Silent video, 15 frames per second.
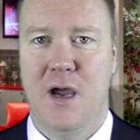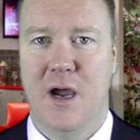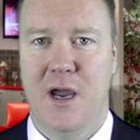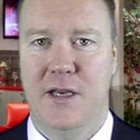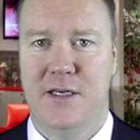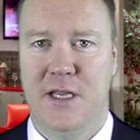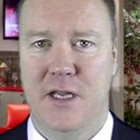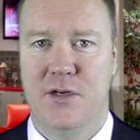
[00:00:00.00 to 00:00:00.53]

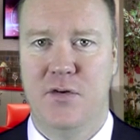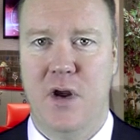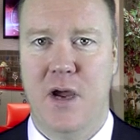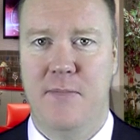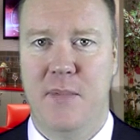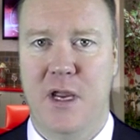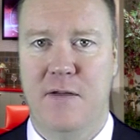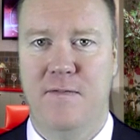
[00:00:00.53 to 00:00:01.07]
I did
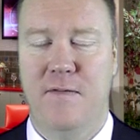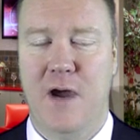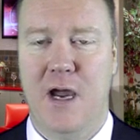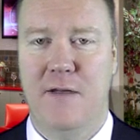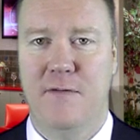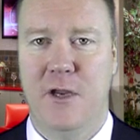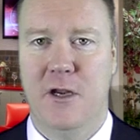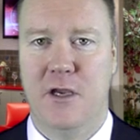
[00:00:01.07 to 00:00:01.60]
drop my
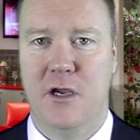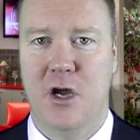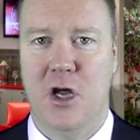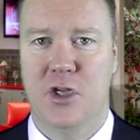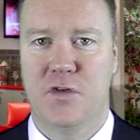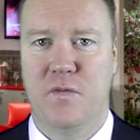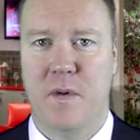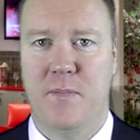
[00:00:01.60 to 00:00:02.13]
5-unit
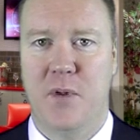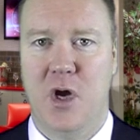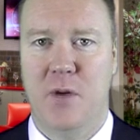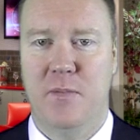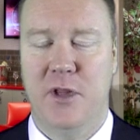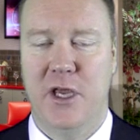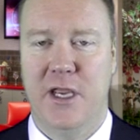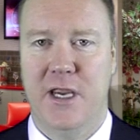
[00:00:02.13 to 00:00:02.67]
college
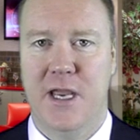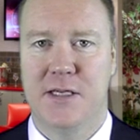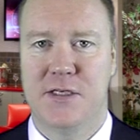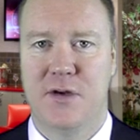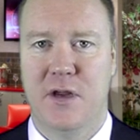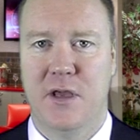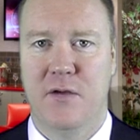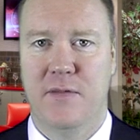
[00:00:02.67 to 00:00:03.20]
football play
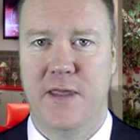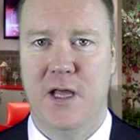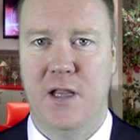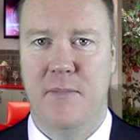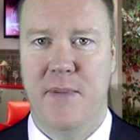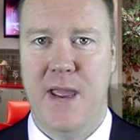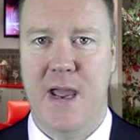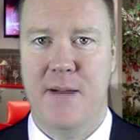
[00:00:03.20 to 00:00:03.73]
yesterday with
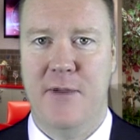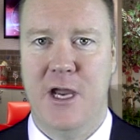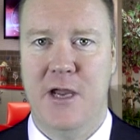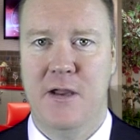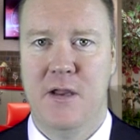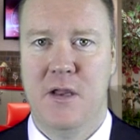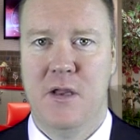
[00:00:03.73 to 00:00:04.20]
Alabama.